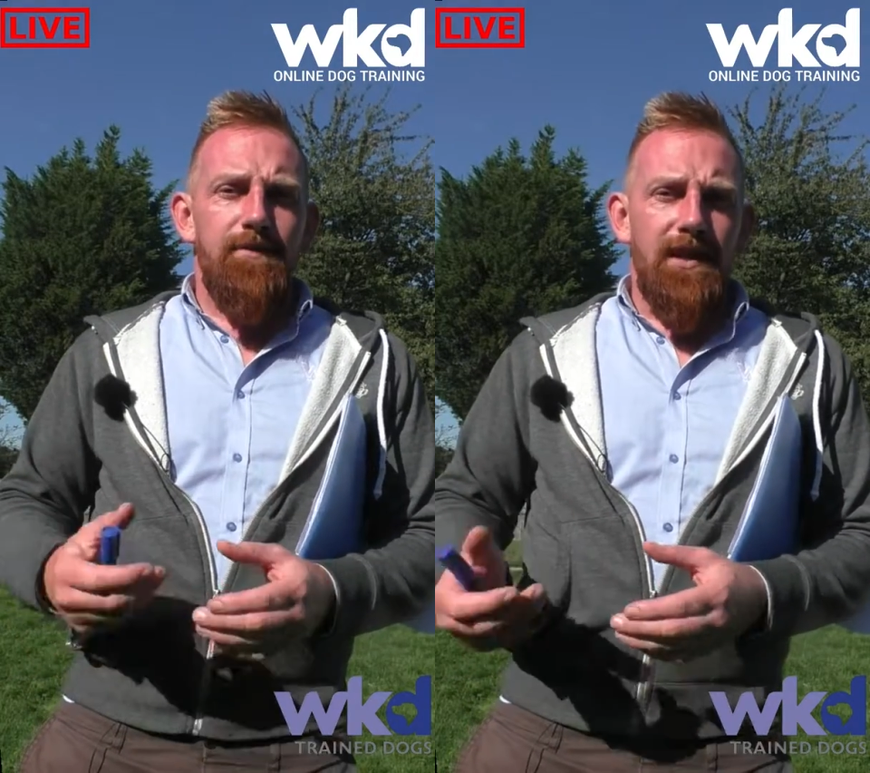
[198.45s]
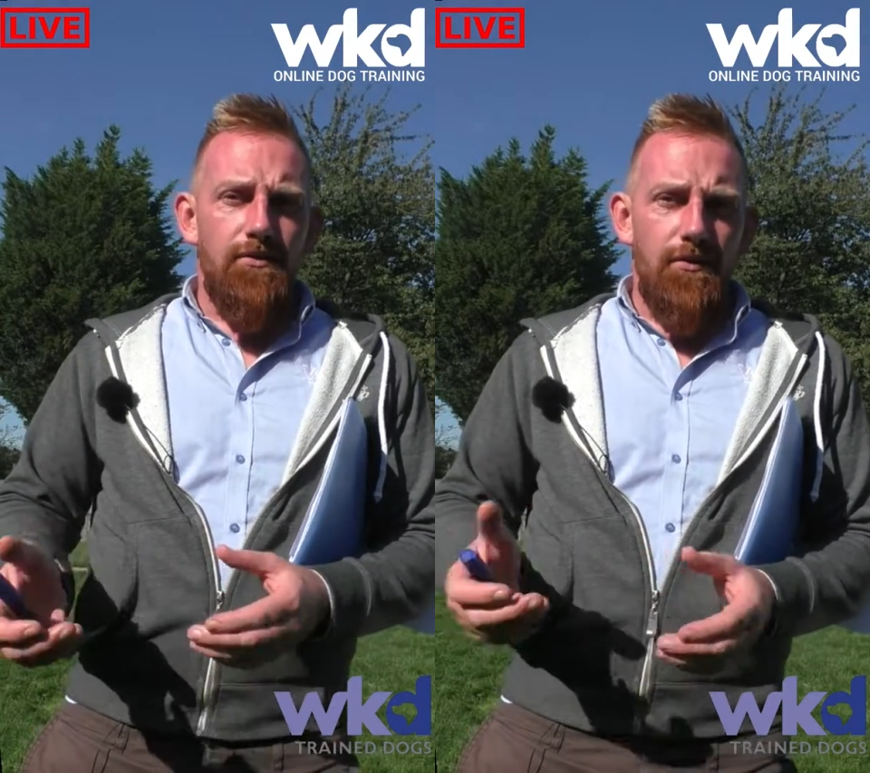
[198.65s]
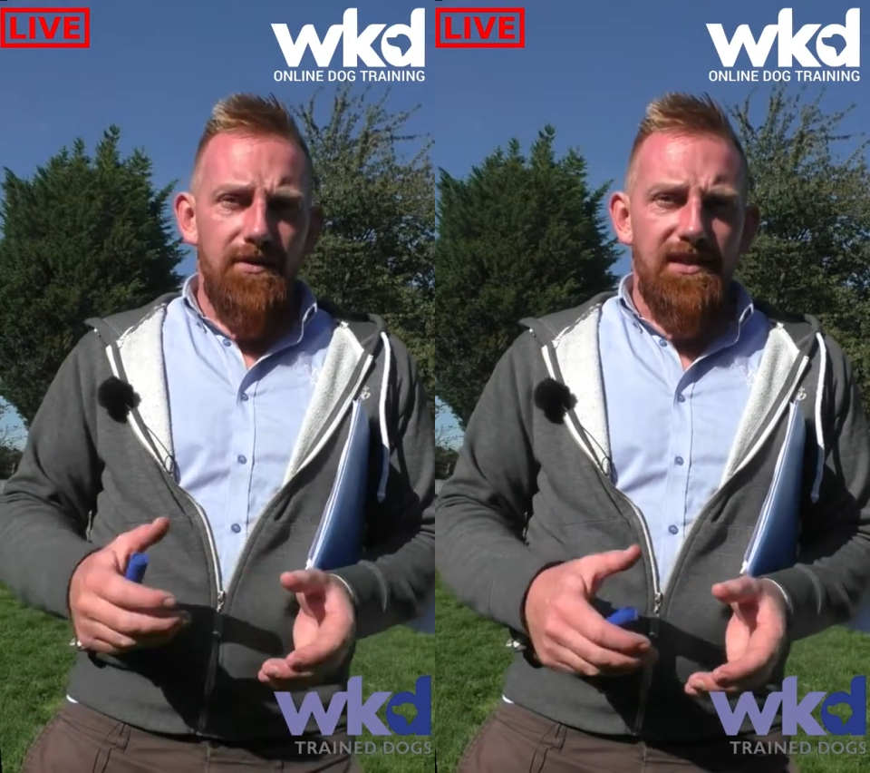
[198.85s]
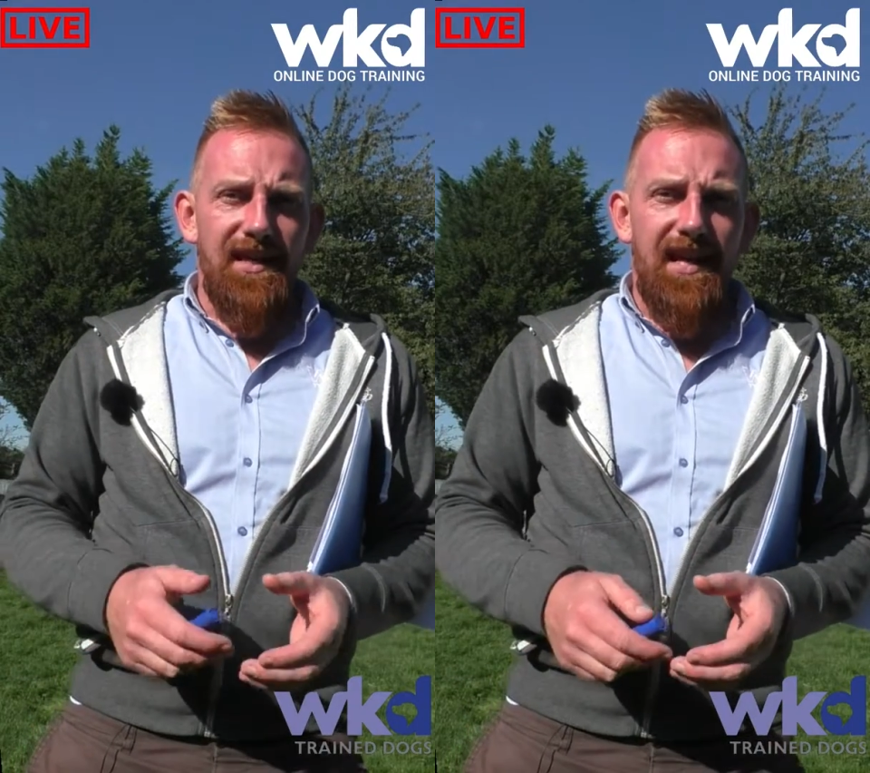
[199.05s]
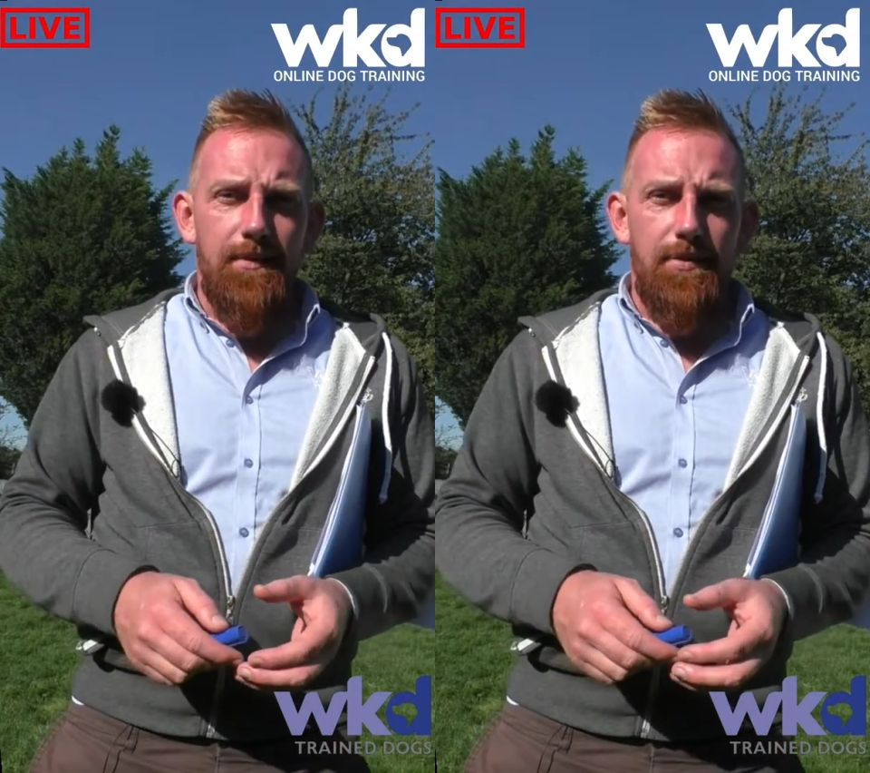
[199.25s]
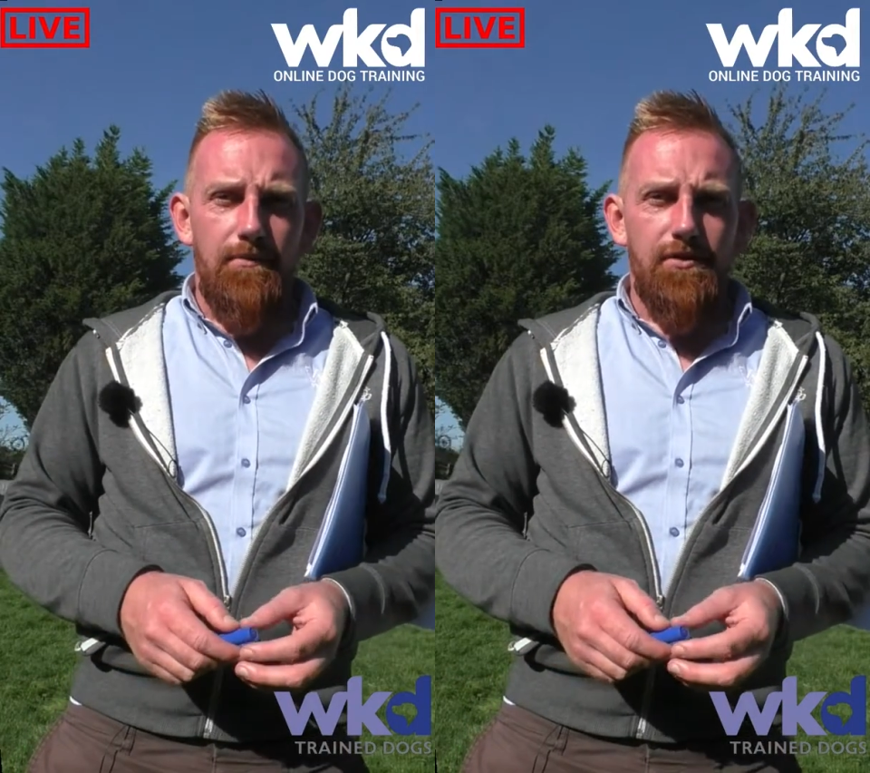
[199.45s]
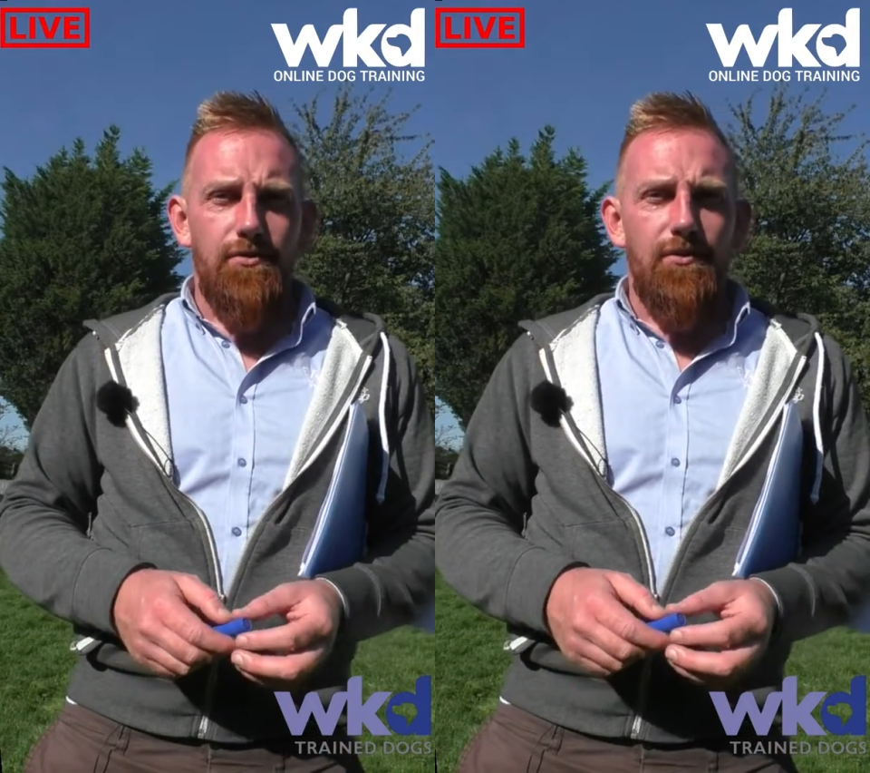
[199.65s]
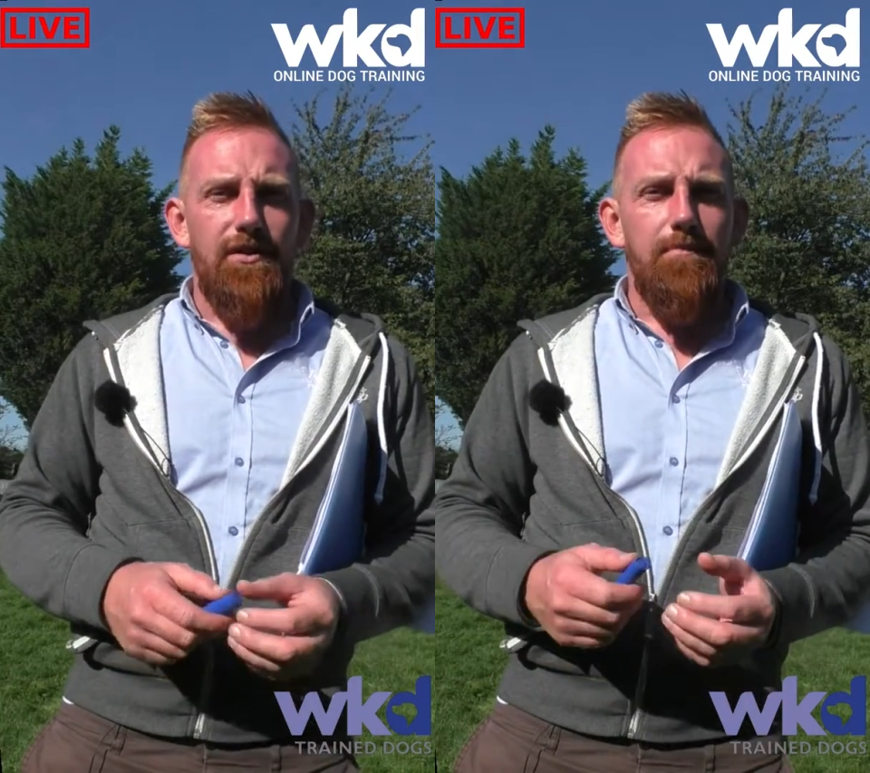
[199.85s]
then you're always going to get the problem
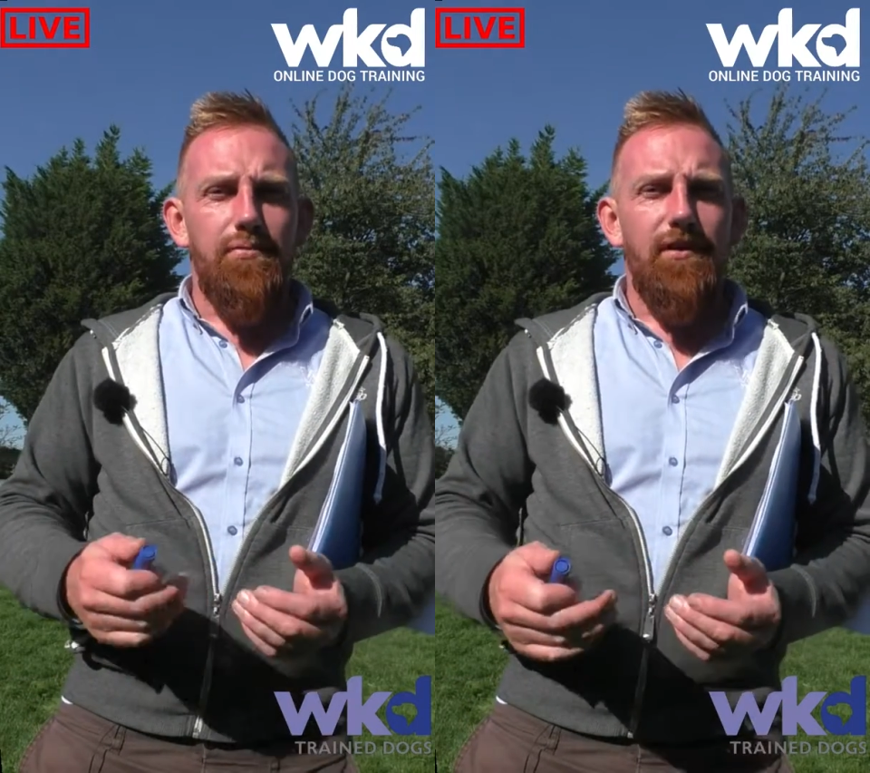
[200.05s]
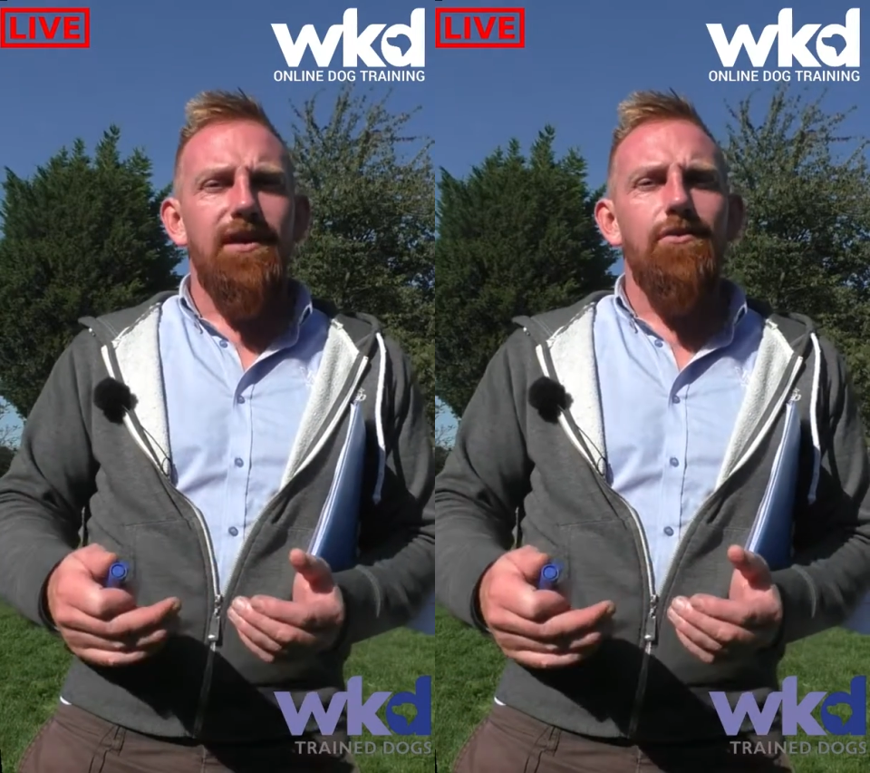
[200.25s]
sorted and bring